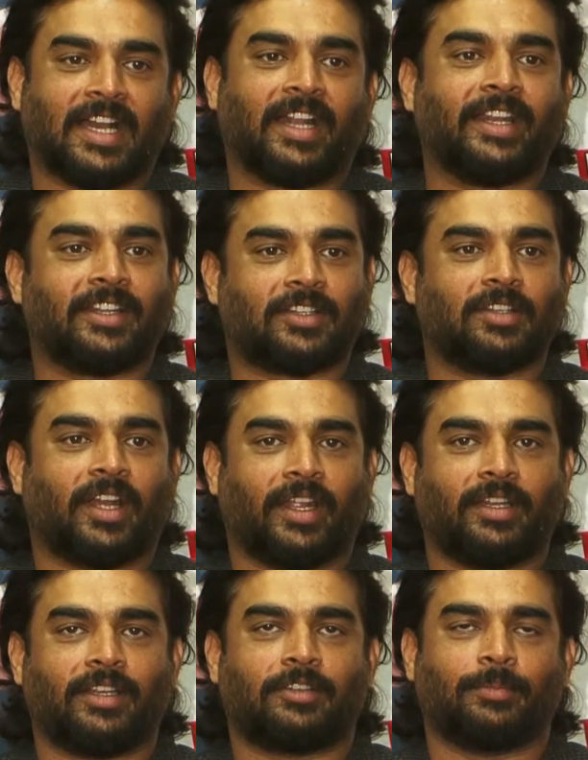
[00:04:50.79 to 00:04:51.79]

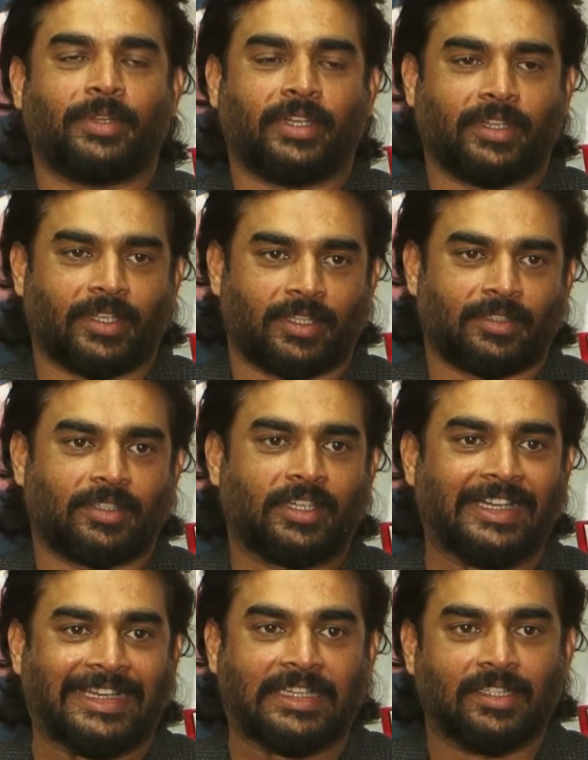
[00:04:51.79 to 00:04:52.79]
I need to be
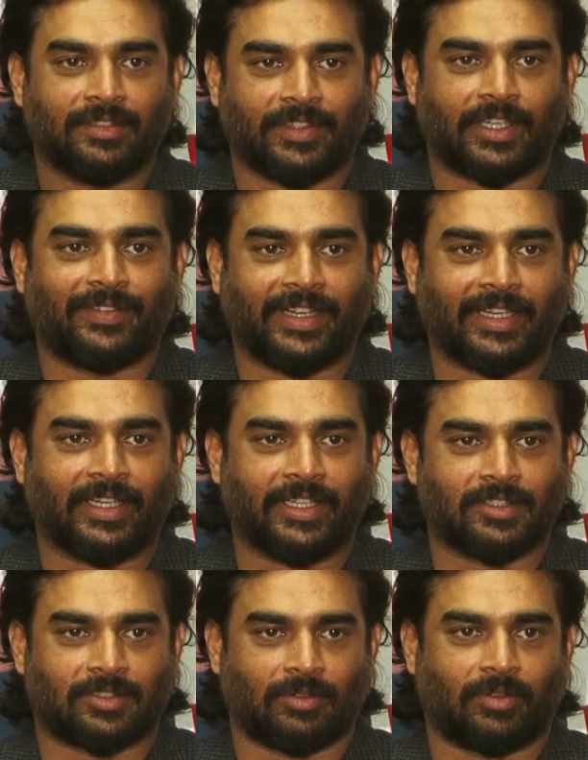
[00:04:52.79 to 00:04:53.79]
lean, very, very
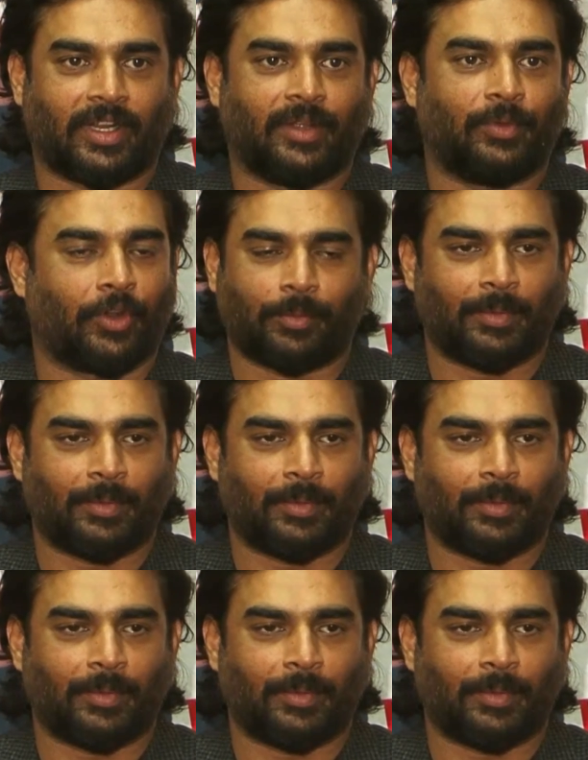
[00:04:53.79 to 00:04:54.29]
lean, so I will not